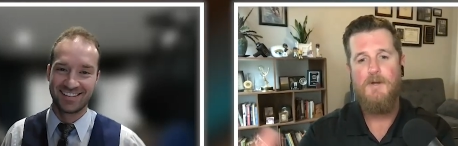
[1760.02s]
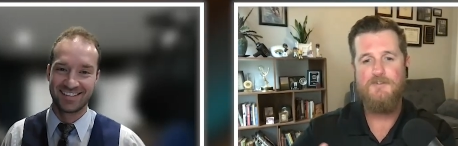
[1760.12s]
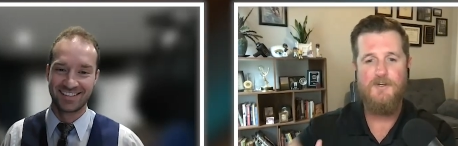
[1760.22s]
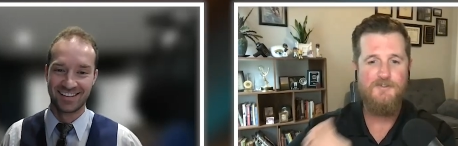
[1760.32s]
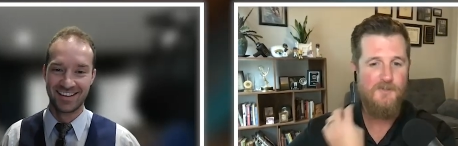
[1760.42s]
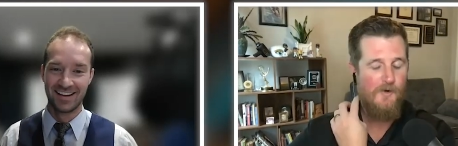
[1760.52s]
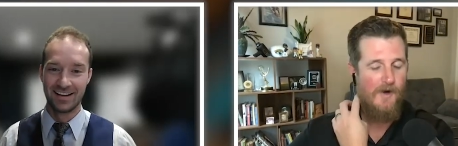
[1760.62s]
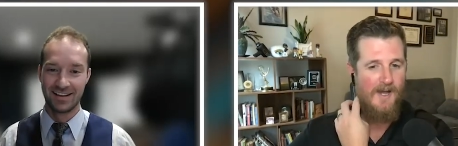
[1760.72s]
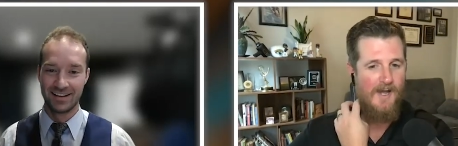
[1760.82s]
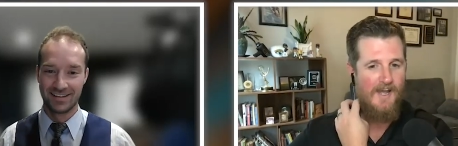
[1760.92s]
Speaker 1: but it's
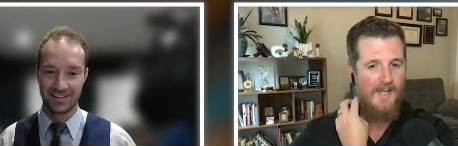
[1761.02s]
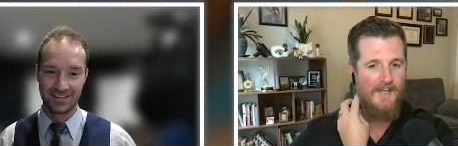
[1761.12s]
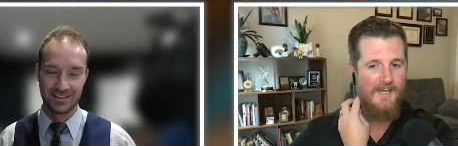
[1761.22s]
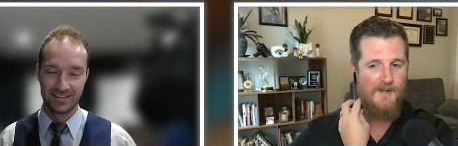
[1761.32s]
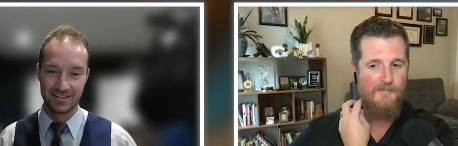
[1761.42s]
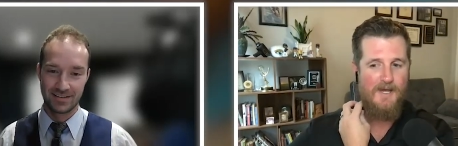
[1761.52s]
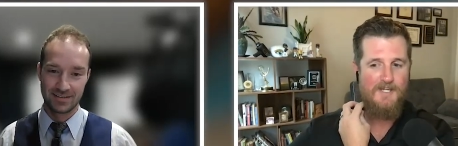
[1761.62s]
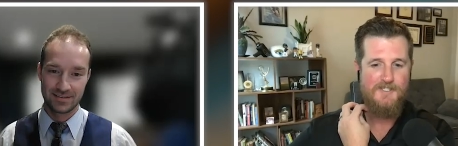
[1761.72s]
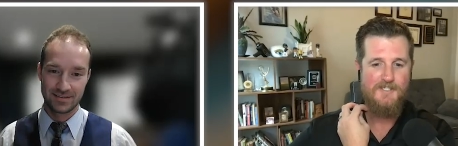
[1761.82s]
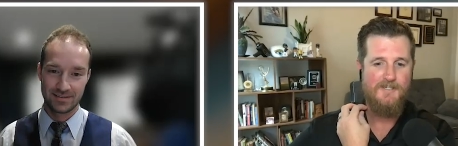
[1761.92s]
also I, I gotta
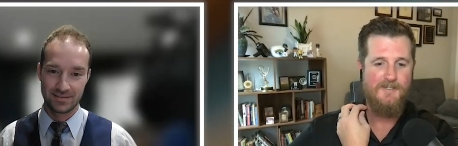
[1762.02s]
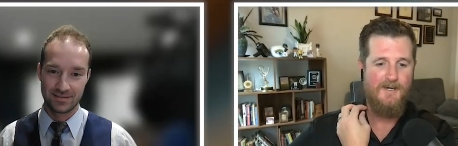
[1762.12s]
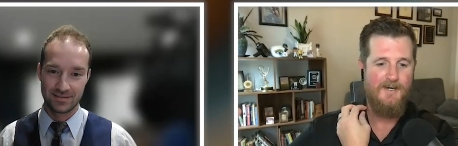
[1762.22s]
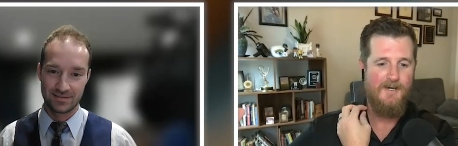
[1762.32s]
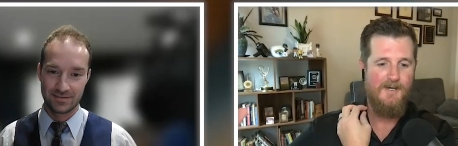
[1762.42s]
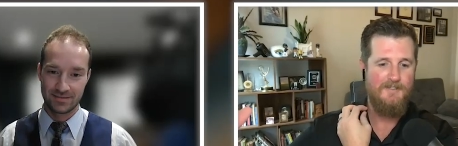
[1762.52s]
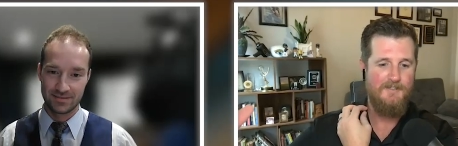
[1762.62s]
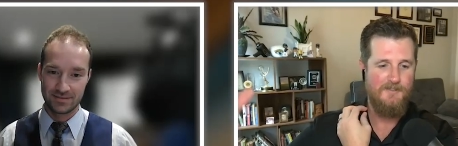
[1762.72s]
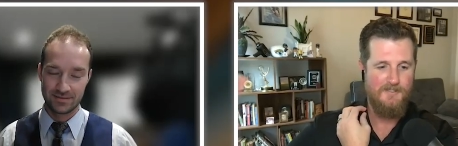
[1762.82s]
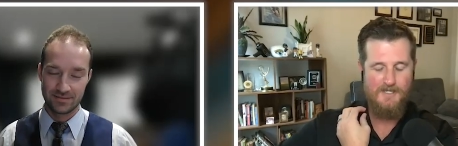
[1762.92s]
imagine uh,
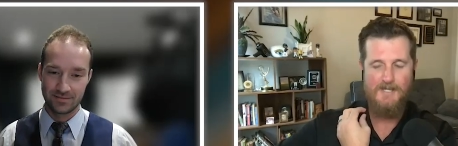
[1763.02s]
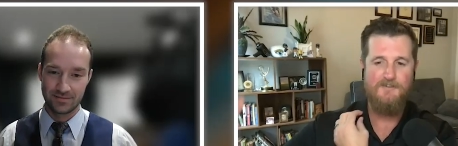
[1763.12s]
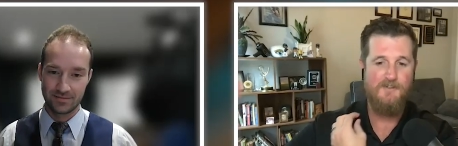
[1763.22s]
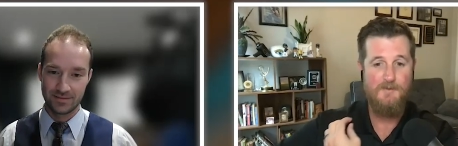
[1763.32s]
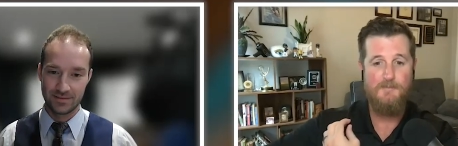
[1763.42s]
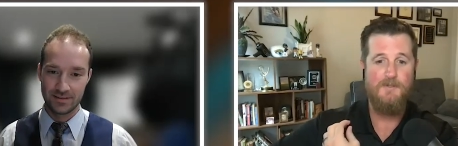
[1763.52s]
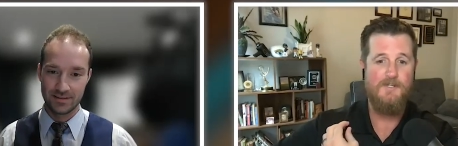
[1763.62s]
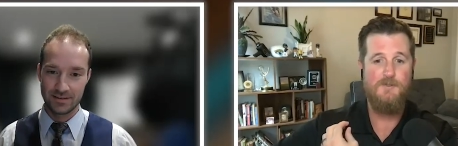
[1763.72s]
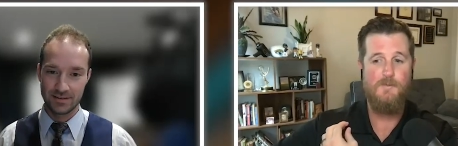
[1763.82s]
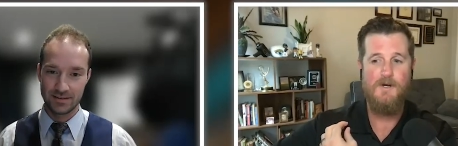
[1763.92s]
you know the clients and the people that you're